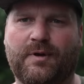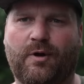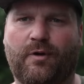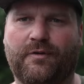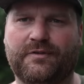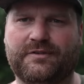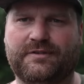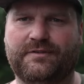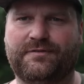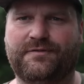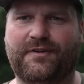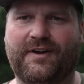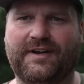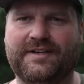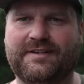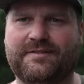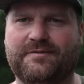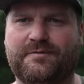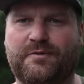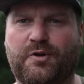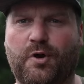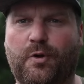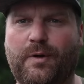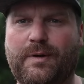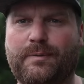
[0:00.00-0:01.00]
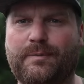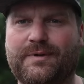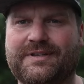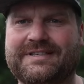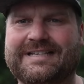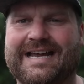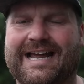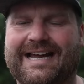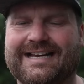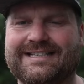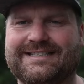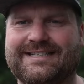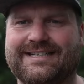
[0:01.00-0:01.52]
Obviously, go in with
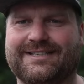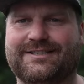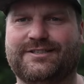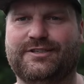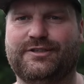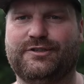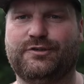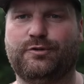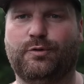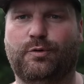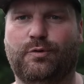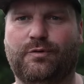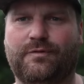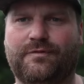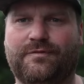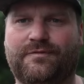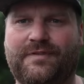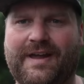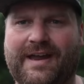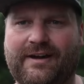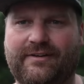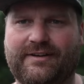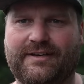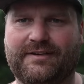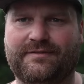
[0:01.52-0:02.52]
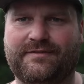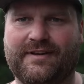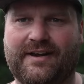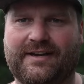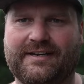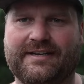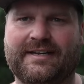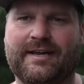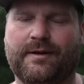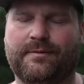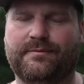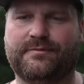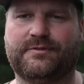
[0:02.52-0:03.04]
tactics that you're
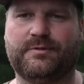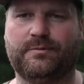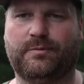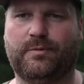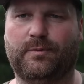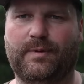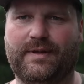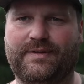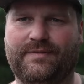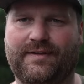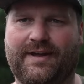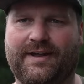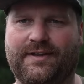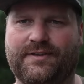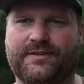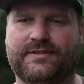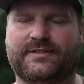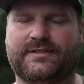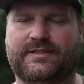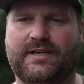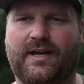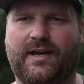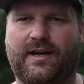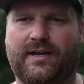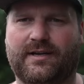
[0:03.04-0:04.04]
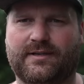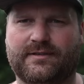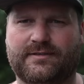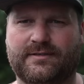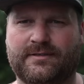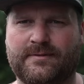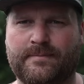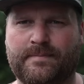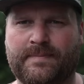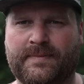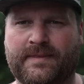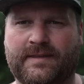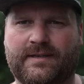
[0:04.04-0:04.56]
very comfortable with at the start.
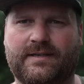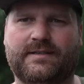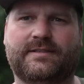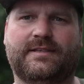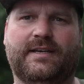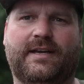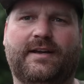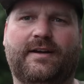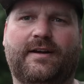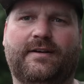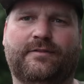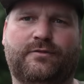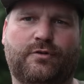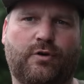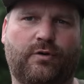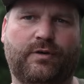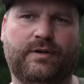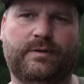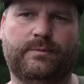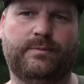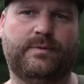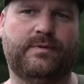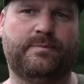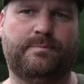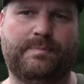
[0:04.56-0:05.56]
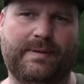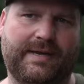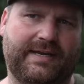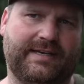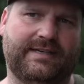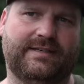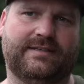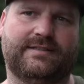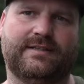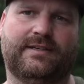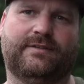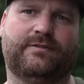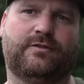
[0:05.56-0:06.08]
I say I've gone in with
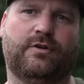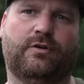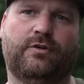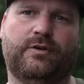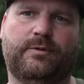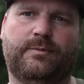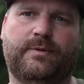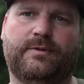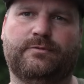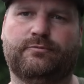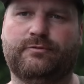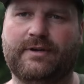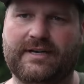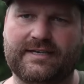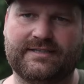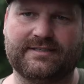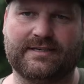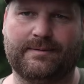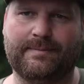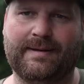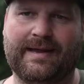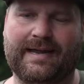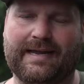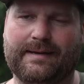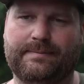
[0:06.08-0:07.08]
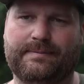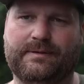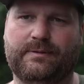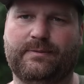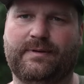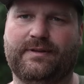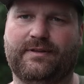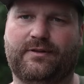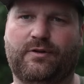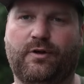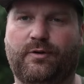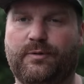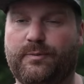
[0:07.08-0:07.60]
bait, I've gone in with rigs I'm happy
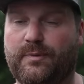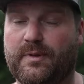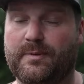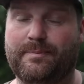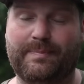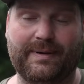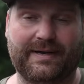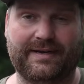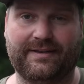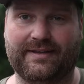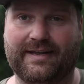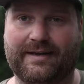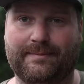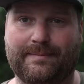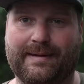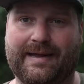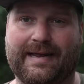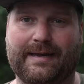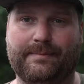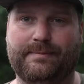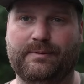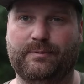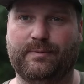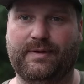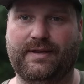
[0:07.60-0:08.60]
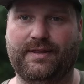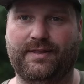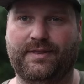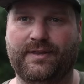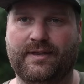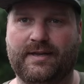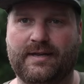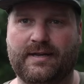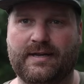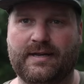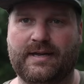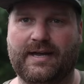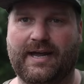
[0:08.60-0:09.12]
with, I've gone in with a bait that I'm happy with.
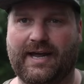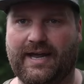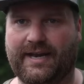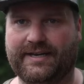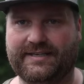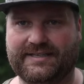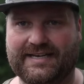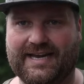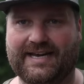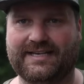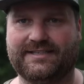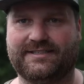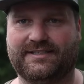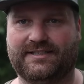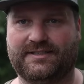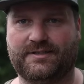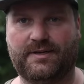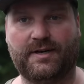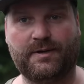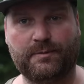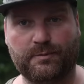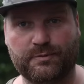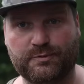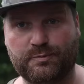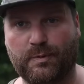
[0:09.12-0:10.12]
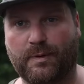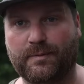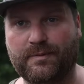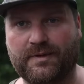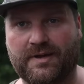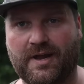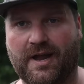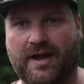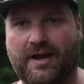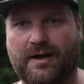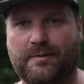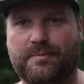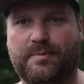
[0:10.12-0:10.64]
And yes, it was one
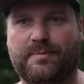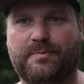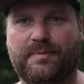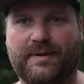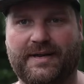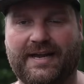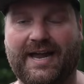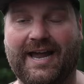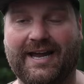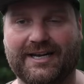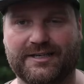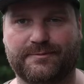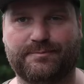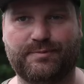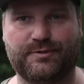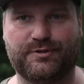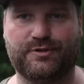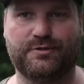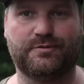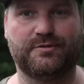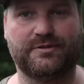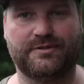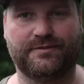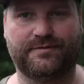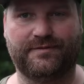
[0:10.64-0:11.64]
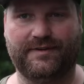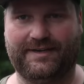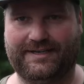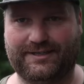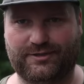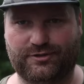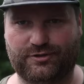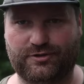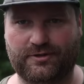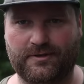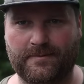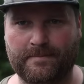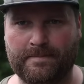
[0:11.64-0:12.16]
carp, but it has produced a
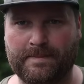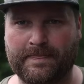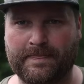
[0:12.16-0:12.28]
fish.